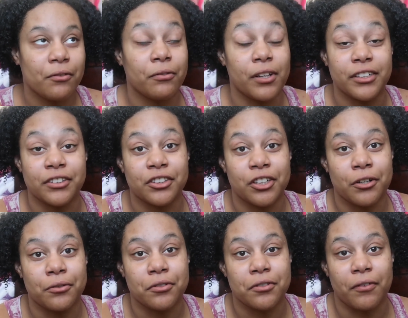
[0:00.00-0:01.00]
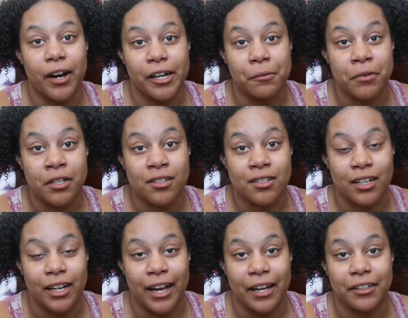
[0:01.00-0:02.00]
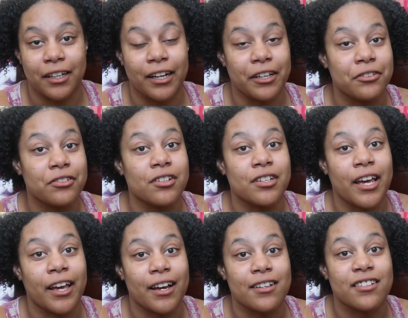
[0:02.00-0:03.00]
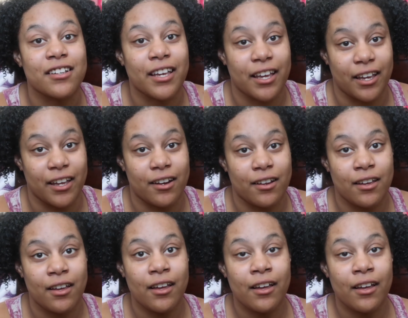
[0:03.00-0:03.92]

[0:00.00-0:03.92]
Flintstones vitamins that I used to take as a kid.